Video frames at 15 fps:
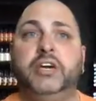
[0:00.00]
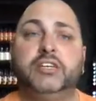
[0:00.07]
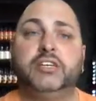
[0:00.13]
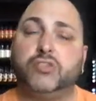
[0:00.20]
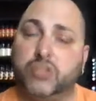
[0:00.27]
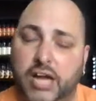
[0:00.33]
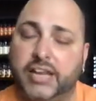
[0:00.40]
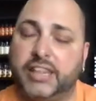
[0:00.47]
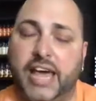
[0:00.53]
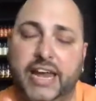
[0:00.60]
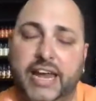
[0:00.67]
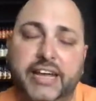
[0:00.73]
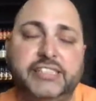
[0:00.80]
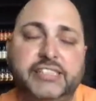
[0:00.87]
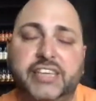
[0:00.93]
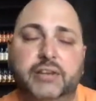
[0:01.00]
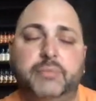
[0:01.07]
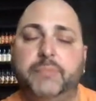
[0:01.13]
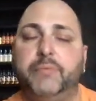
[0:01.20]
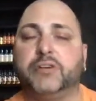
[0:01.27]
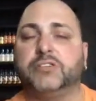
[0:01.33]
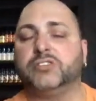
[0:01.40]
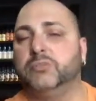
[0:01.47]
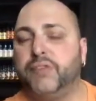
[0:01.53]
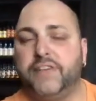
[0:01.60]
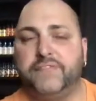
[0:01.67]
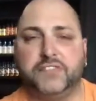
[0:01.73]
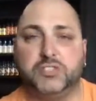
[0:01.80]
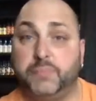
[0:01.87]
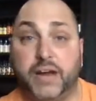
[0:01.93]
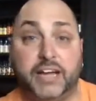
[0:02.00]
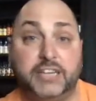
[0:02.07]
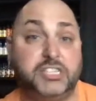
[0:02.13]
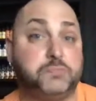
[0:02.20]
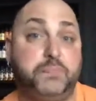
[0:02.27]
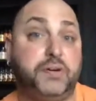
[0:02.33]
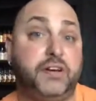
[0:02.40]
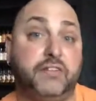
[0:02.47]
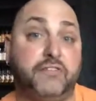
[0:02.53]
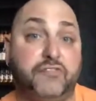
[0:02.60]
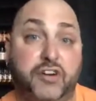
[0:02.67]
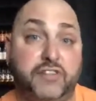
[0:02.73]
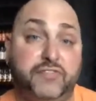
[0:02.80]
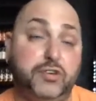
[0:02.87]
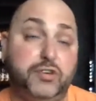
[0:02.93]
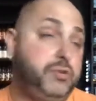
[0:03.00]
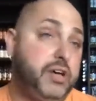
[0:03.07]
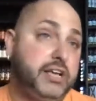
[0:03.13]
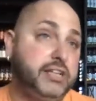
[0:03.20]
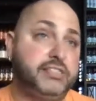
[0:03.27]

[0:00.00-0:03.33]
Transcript: so a lot of that is going to be personal preference but i just put it in front of you